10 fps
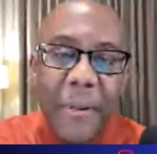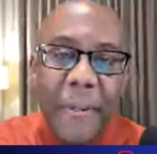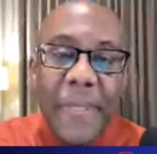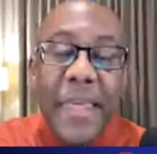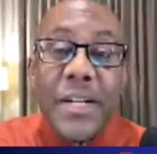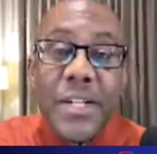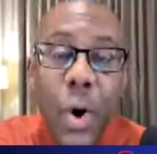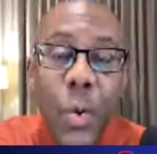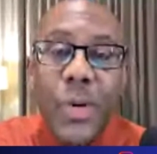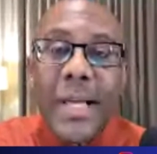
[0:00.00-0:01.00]
You
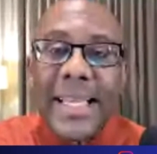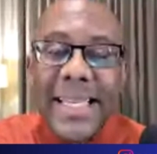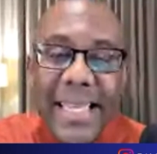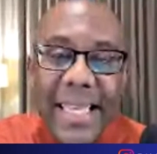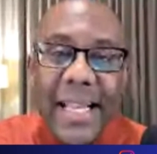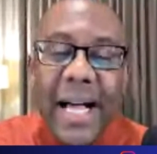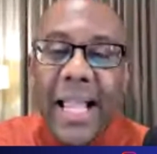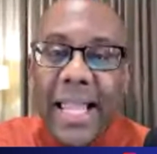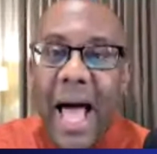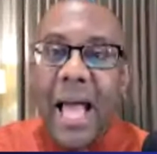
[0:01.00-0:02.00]
don't need a
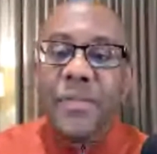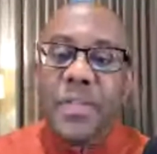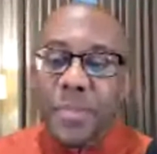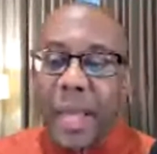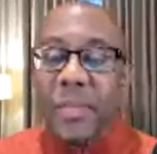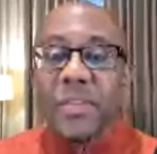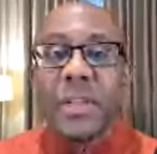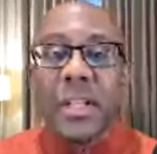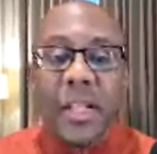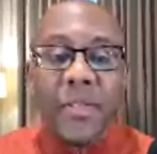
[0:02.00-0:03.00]
lot of space to
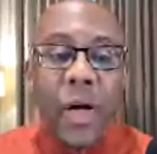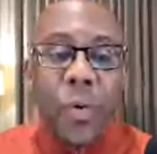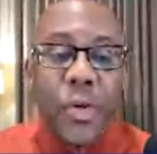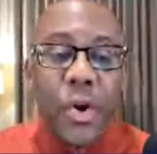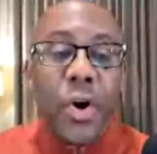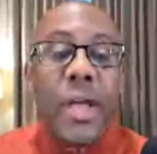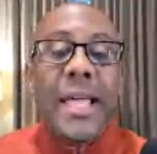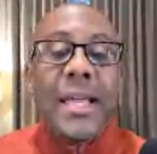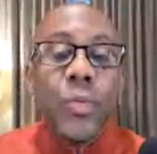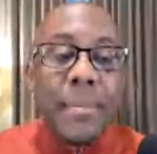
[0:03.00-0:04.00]
live healthier.
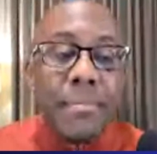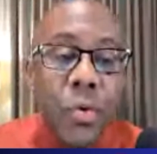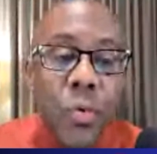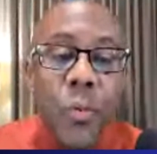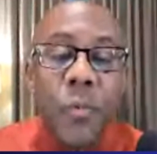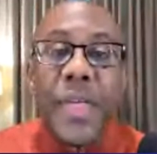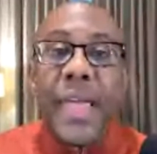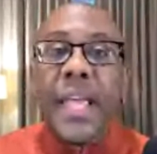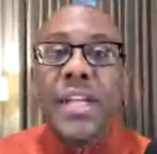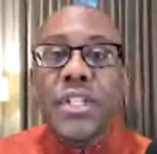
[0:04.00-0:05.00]
Remove the
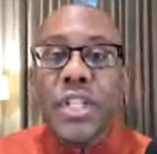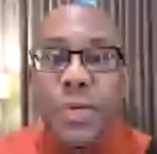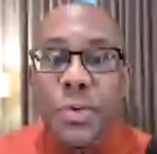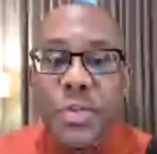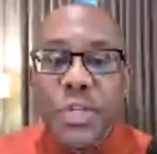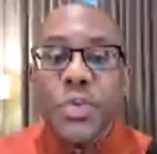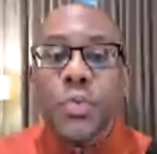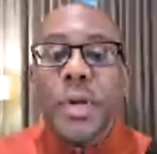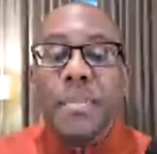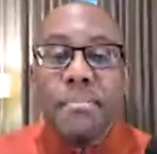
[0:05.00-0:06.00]
excuses,
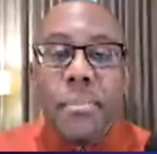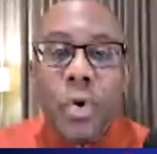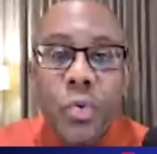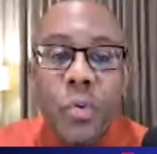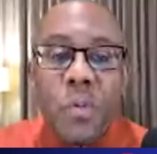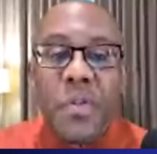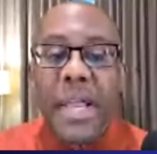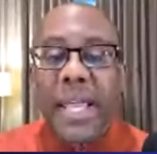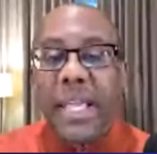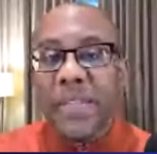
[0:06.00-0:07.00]
remove the
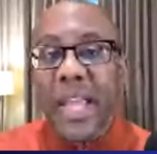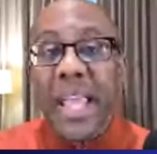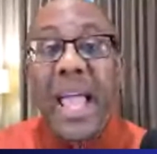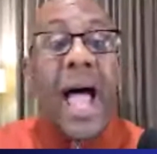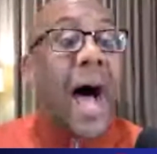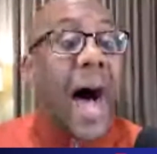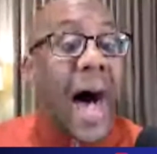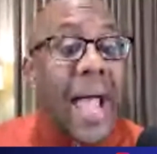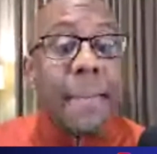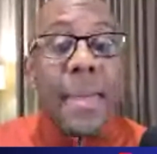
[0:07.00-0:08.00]
negativity.
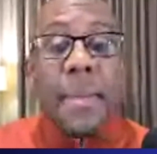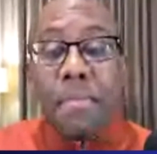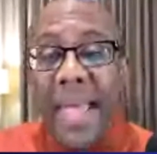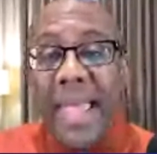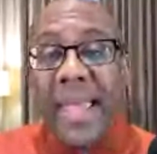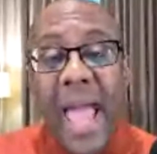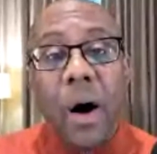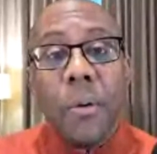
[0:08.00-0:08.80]
I'm in pain. Now,